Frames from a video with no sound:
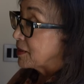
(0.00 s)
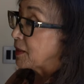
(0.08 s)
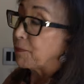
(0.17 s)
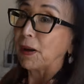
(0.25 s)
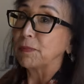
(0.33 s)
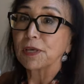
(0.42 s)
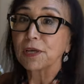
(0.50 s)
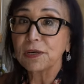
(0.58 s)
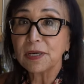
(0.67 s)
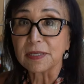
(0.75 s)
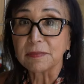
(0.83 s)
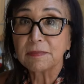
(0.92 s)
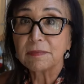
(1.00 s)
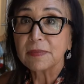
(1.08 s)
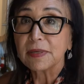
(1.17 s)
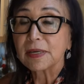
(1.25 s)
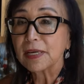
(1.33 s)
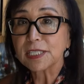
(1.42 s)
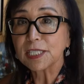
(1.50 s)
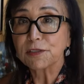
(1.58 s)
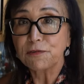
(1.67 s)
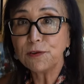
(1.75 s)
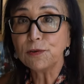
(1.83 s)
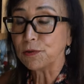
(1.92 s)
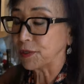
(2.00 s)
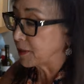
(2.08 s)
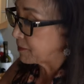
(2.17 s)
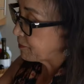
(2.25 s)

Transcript: the public good because it's food.